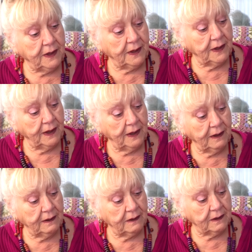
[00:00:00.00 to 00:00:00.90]
Yeah.
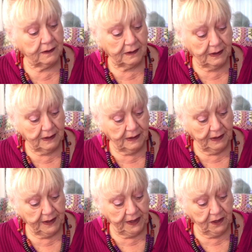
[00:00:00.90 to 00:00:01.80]

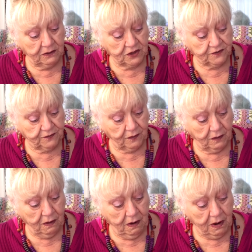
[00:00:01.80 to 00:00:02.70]
And it goes
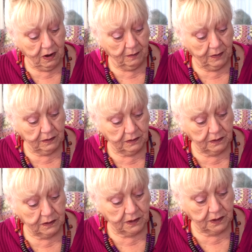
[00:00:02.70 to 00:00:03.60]
from
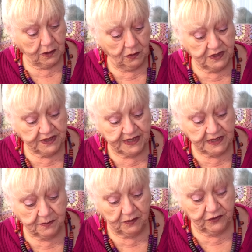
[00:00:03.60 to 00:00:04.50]
zero to six
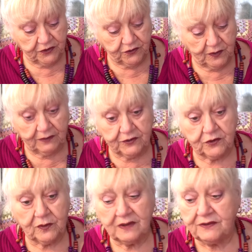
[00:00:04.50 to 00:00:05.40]
months to twelve to
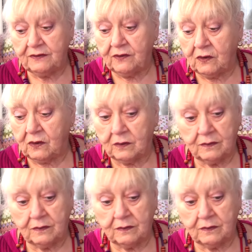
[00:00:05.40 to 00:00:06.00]
twenty-four.